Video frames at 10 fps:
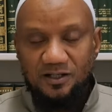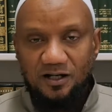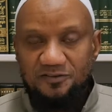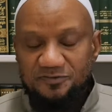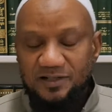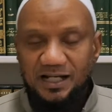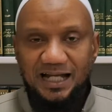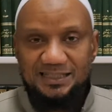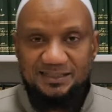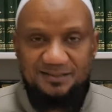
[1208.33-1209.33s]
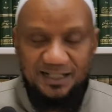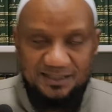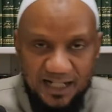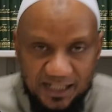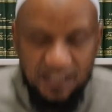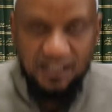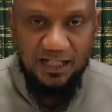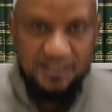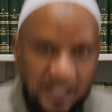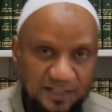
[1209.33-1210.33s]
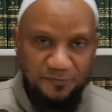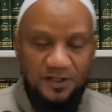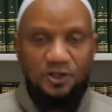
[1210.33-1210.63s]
of hadith da'if.